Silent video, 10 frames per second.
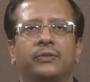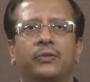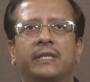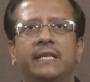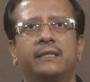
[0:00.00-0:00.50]

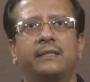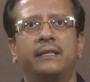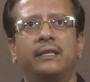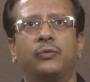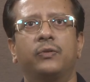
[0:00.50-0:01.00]
So, these
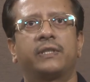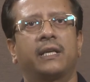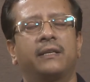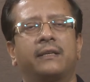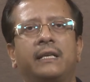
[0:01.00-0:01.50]
three rules
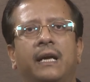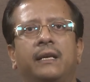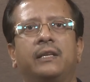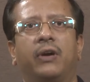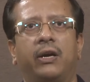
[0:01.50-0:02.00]
are
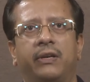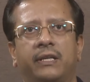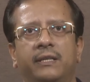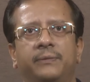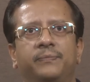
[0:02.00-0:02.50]
clearly
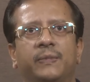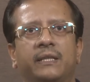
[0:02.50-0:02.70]
violated